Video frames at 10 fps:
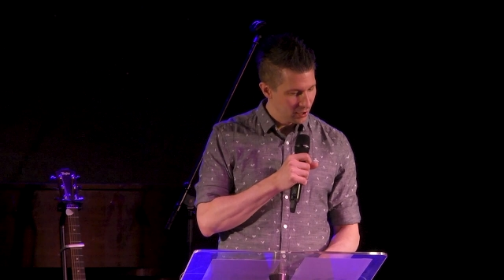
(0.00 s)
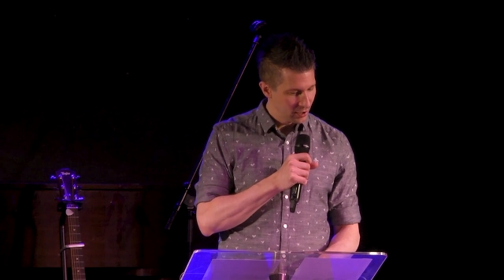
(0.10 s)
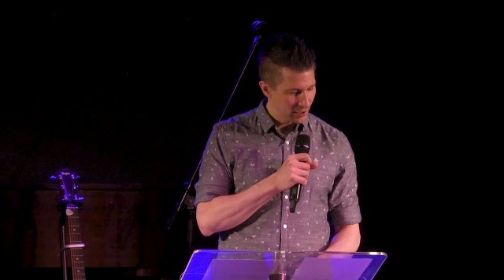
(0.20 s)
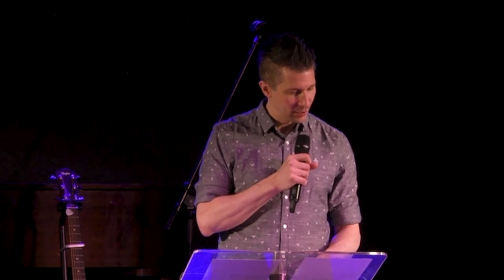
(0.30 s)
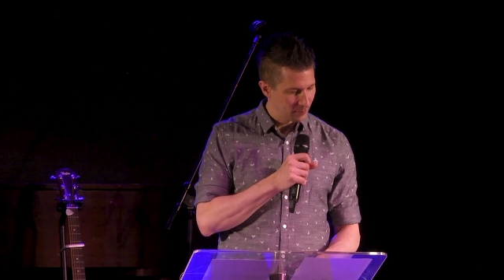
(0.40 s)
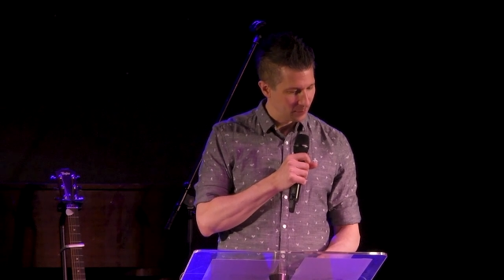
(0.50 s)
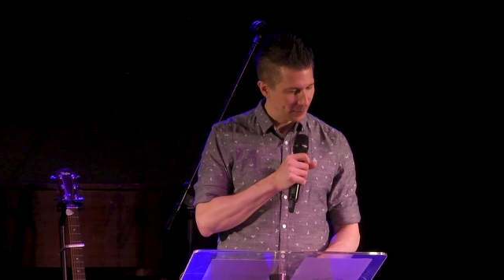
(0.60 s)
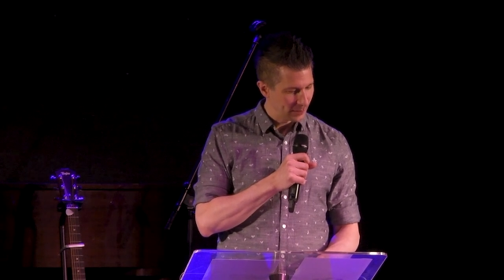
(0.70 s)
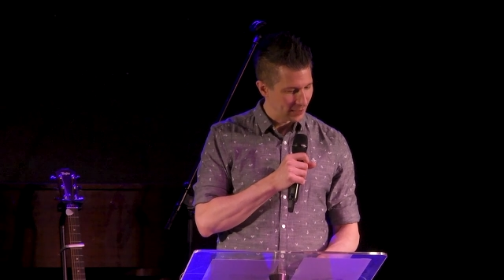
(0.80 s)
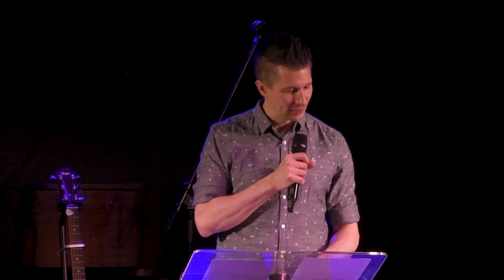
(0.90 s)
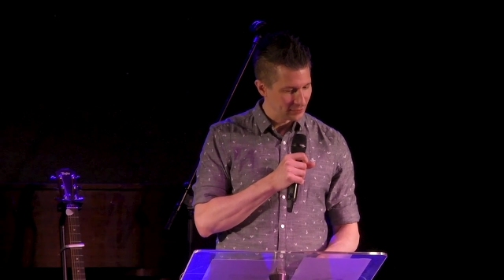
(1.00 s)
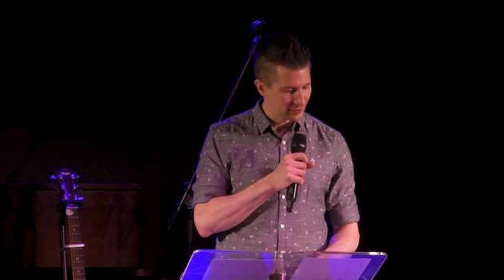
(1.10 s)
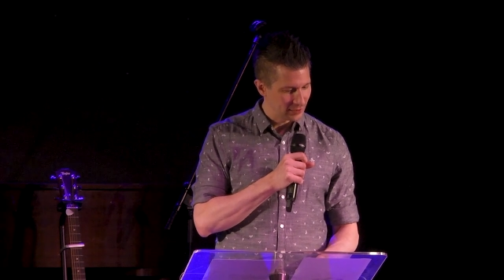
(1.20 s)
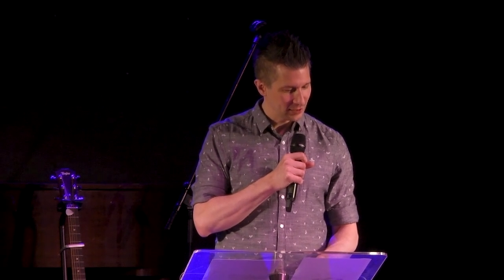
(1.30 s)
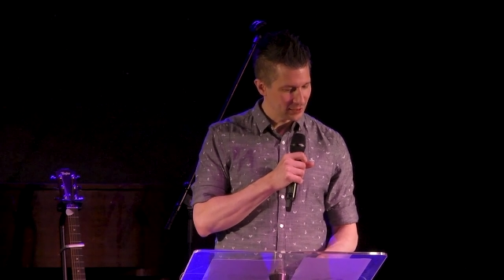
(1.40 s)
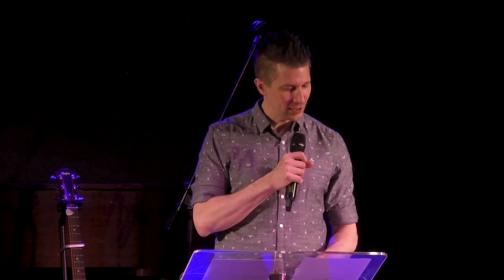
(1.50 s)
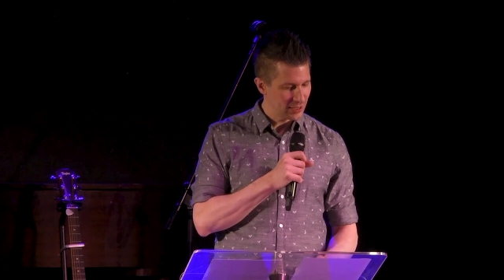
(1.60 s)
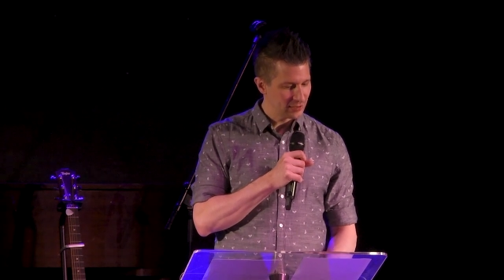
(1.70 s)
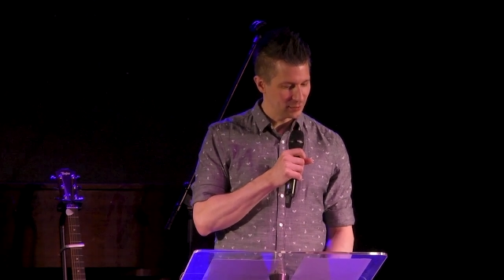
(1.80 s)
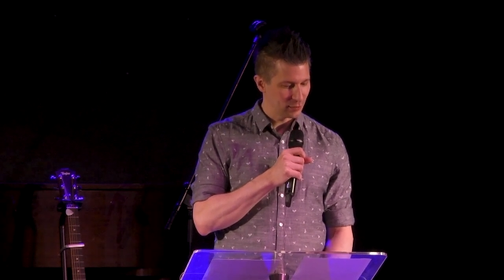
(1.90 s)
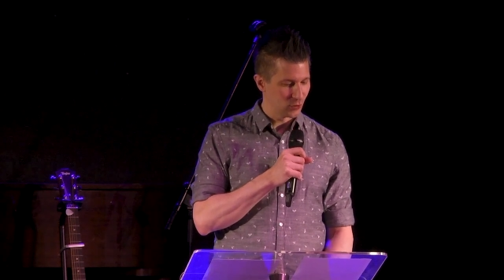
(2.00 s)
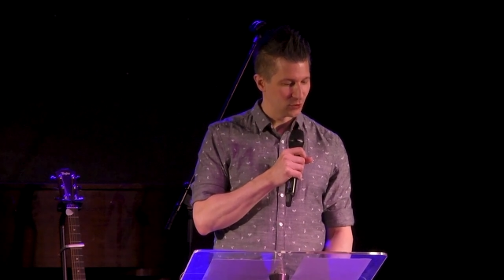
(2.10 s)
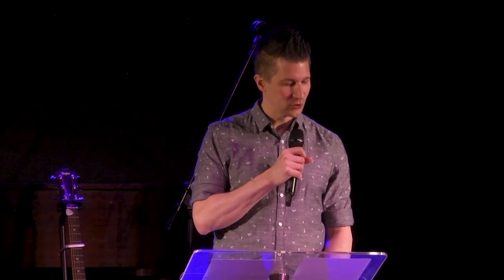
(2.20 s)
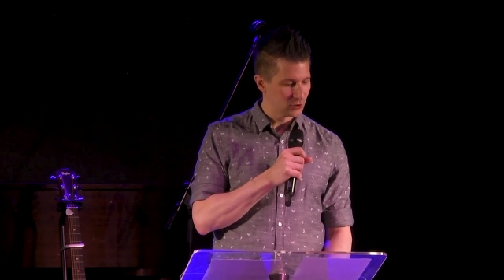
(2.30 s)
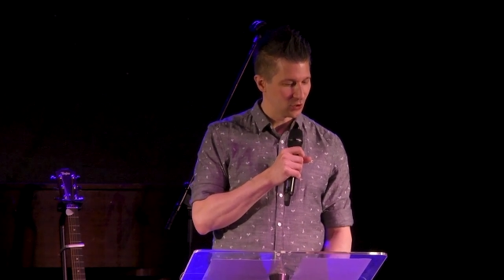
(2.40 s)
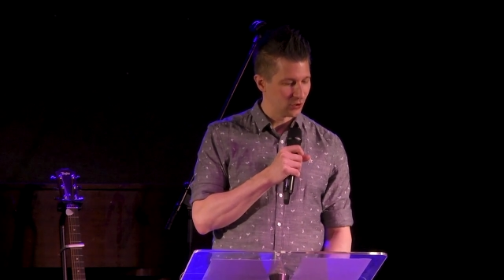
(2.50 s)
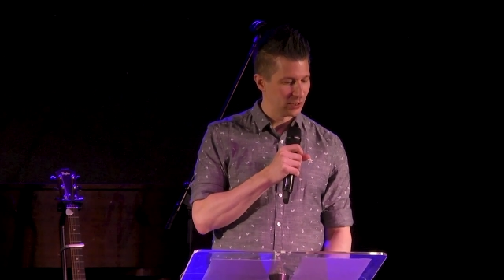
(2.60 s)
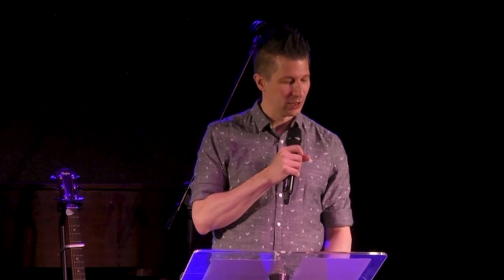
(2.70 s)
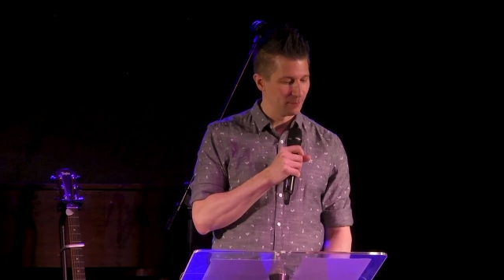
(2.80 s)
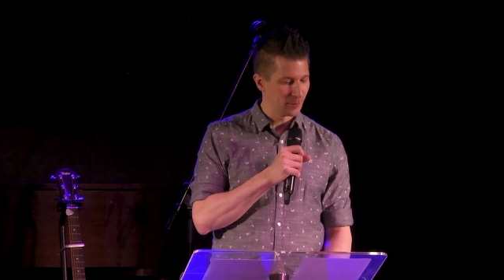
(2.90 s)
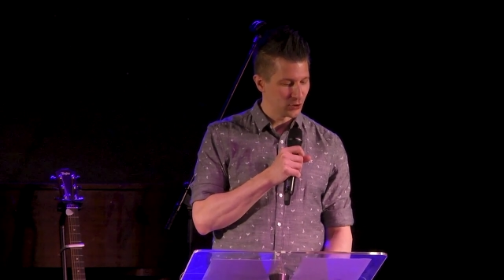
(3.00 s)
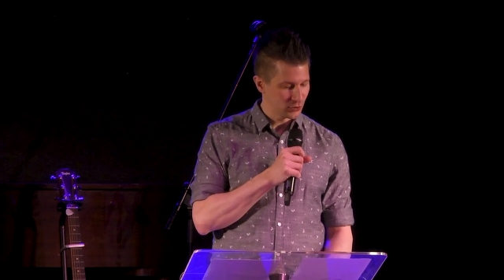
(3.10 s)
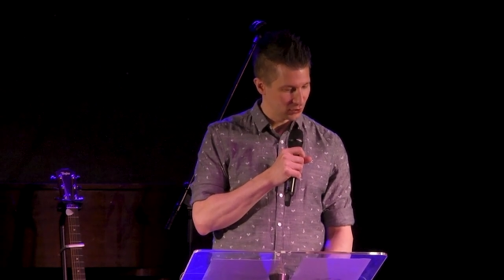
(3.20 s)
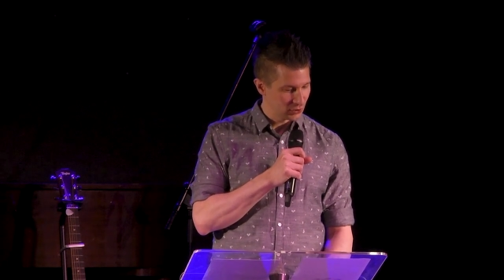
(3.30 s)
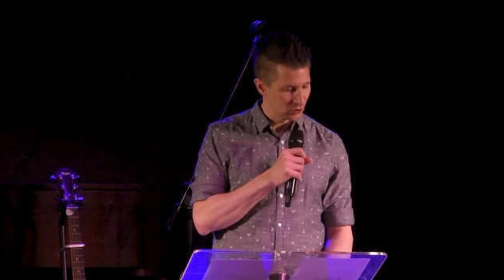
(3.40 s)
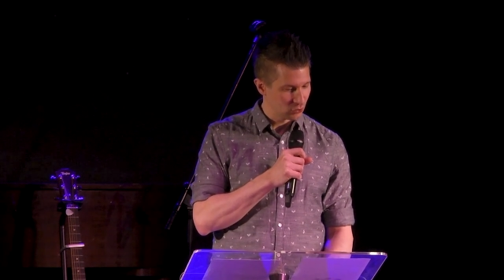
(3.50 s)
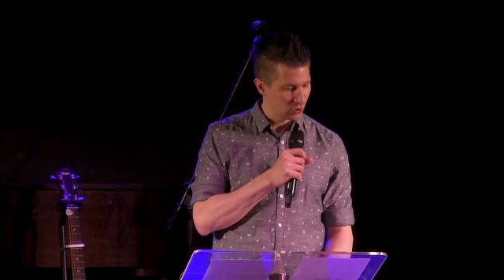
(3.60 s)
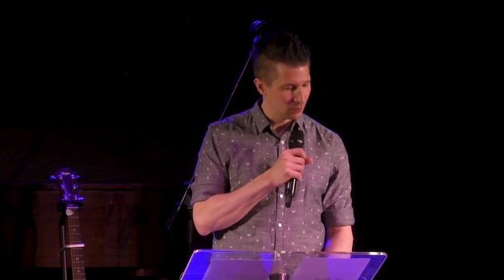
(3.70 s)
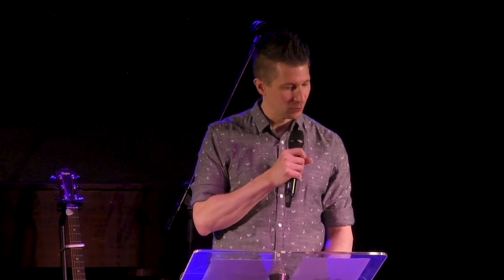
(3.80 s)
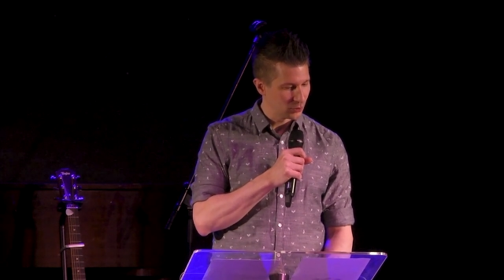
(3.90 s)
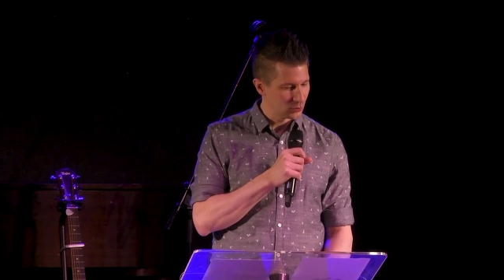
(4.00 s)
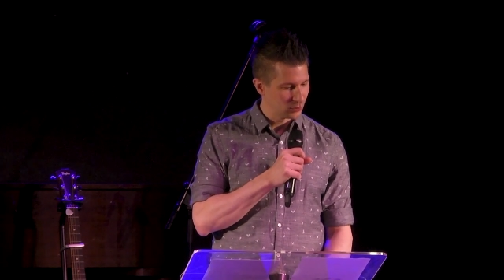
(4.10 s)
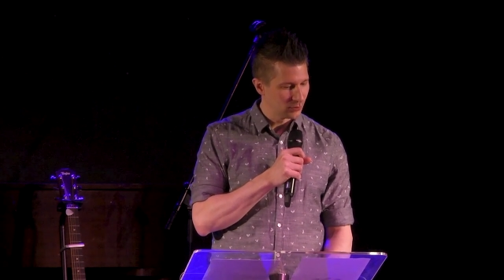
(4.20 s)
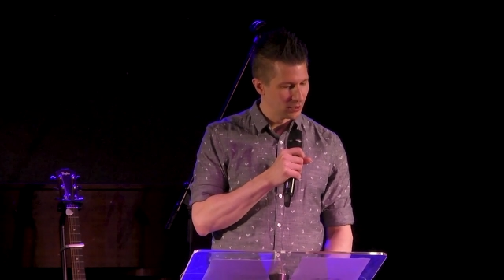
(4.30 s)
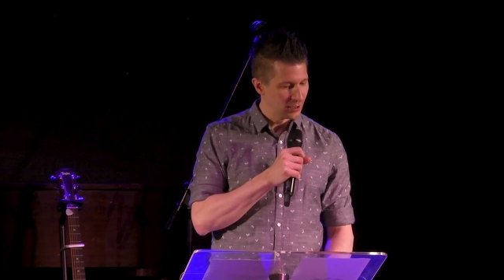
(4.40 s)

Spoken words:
And these are his thoughts on imposter syndrome, which will